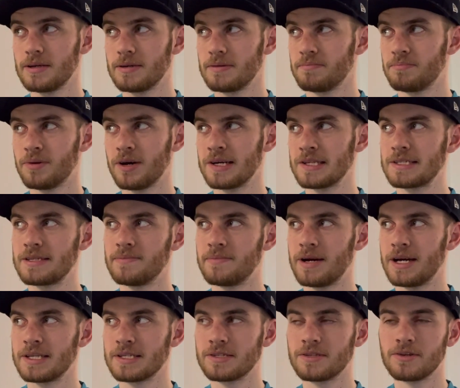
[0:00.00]
Boston
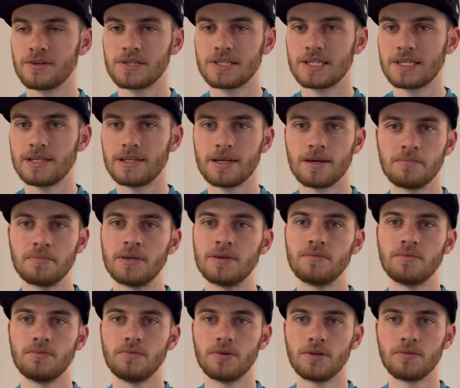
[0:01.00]
minus 13. I
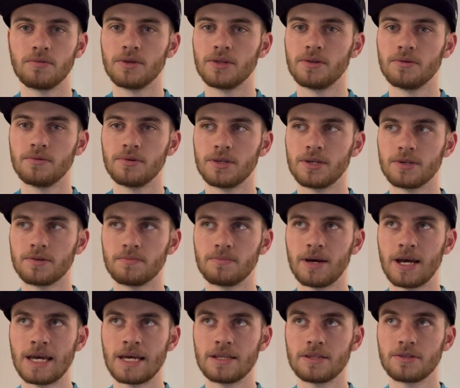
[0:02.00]
mean, what are we doing here?
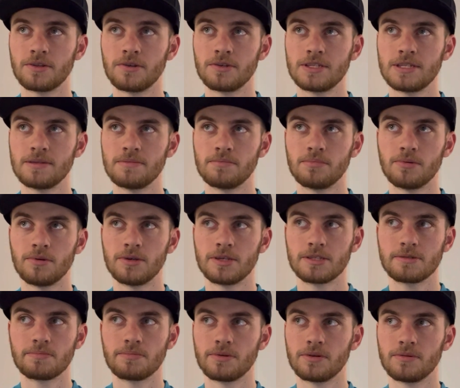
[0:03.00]
13
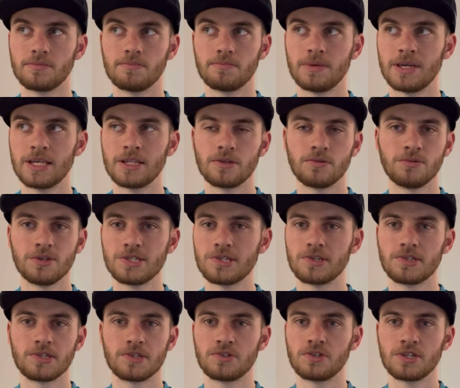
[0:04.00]
points, bro. Man, the
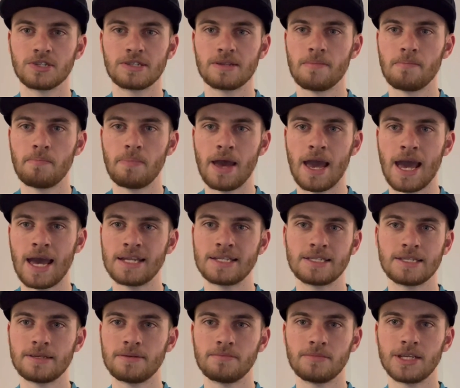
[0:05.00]
Wizards are just a bad
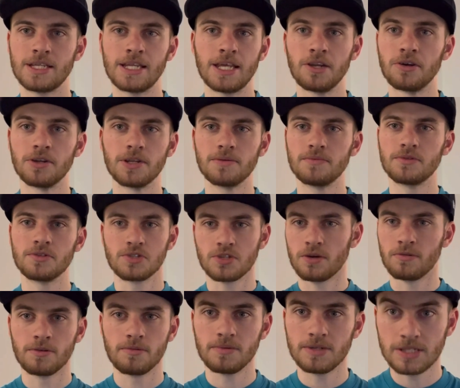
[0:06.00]
team, man. They don't even
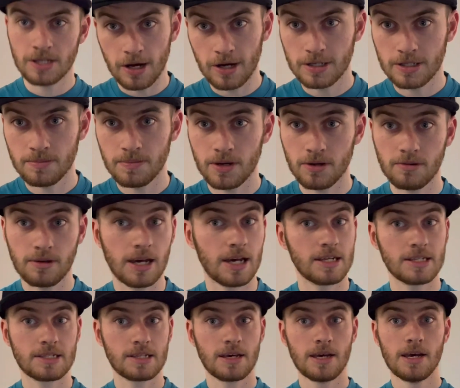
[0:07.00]
deserve to be talked about,
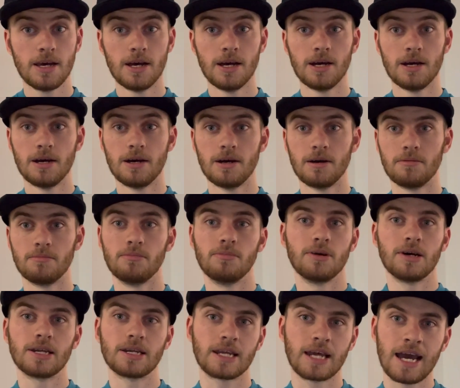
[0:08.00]
guys.
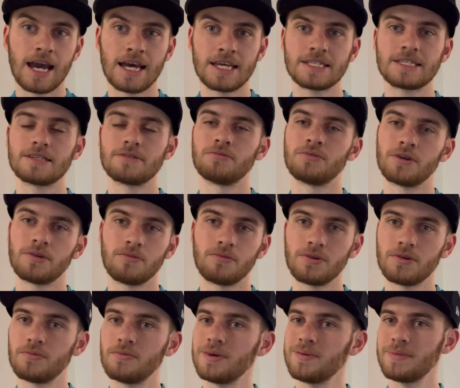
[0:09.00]
But, guys,
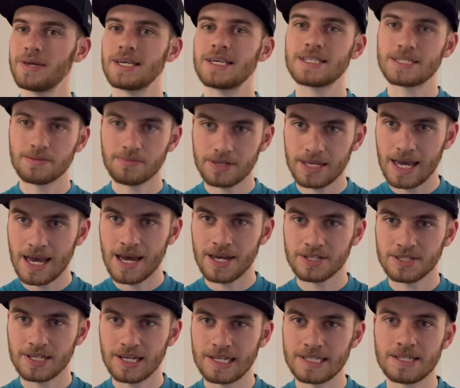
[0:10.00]
we making some
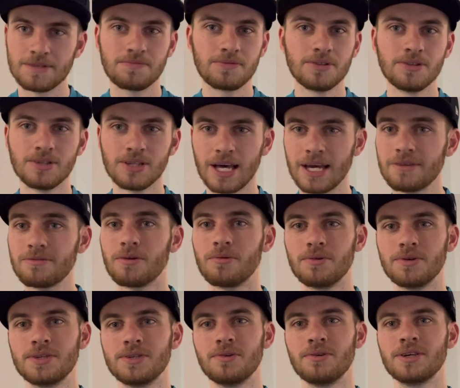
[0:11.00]
cash, guys. If you like what
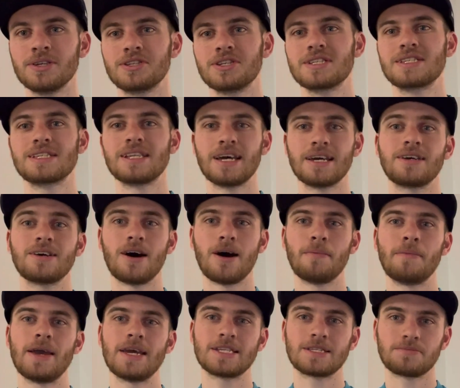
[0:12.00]
we're doing, just like,
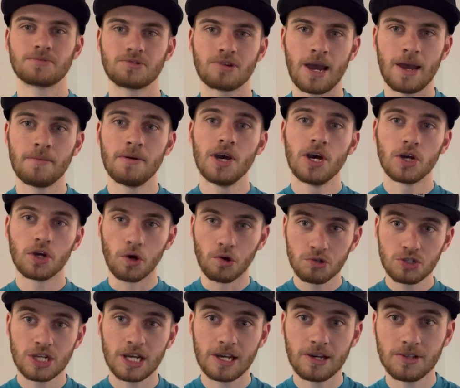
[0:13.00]
comment, and subscribe. Go
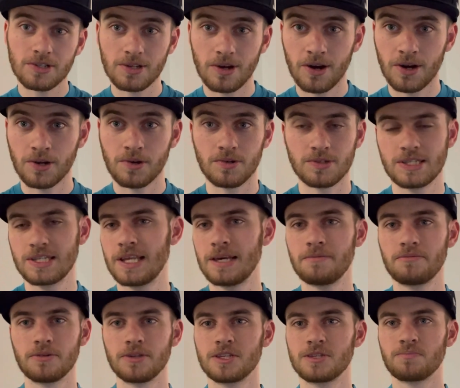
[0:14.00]
check out the article today
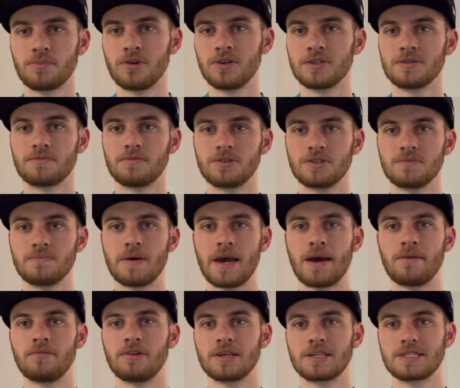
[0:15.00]
for the Spurs versus
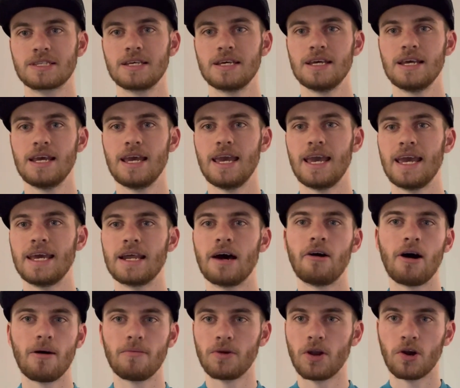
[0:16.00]
Mavericks. And
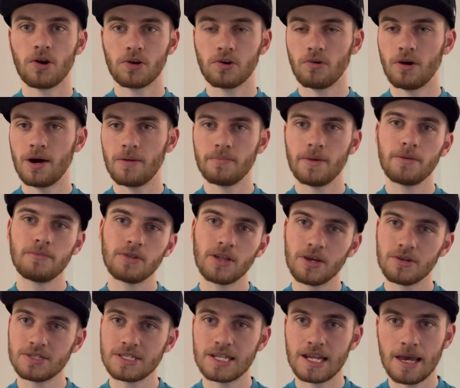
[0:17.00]
I'll have an article out maybe
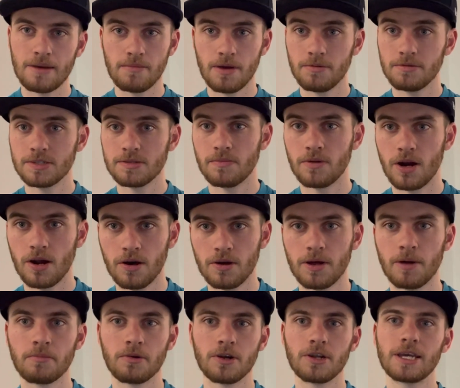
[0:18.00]
later tonight, maybe tomorrow.
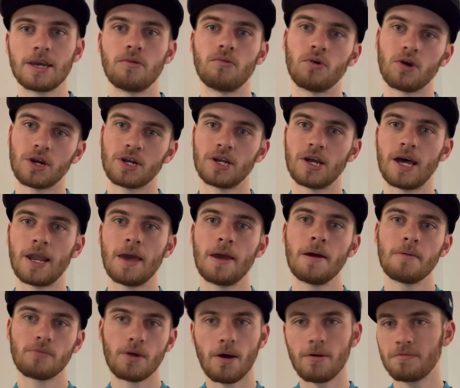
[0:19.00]
I'm going to get working on it.
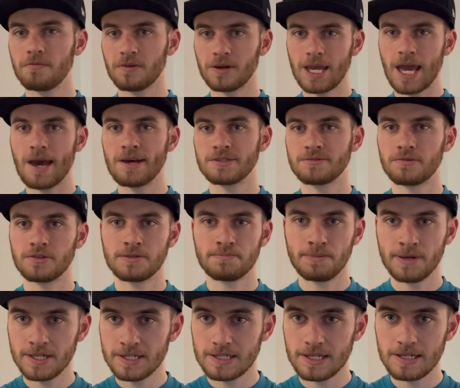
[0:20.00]
Probably for Cavs versus
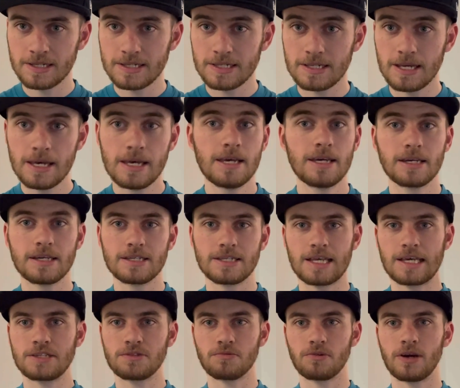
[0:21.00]
Pistons, because
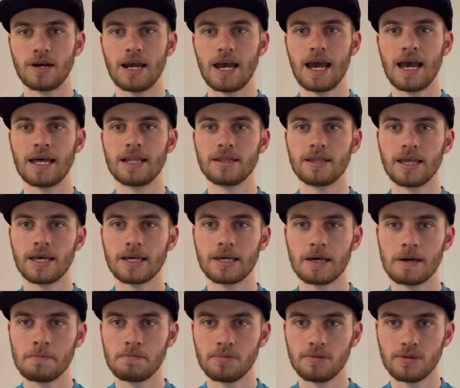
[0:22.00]
that's where I like
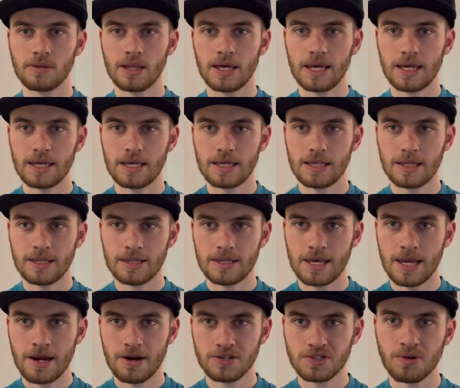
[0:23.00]
a play
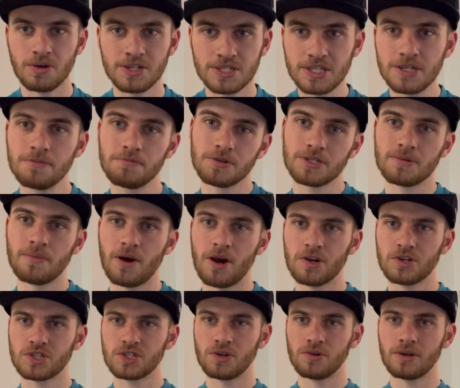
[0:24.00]
there. So I'll see you for
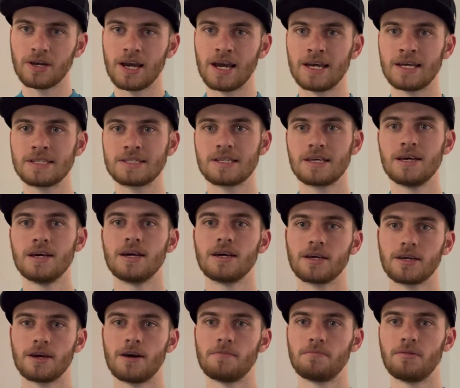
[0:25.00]
tomorrow's show, guys.
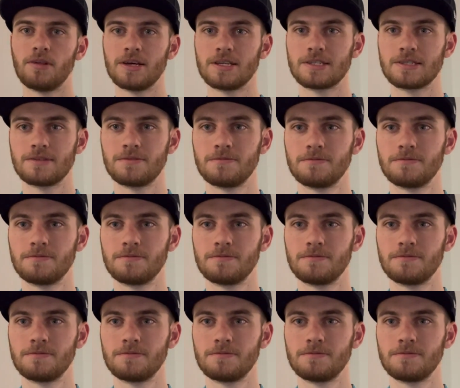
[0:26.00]
God bless.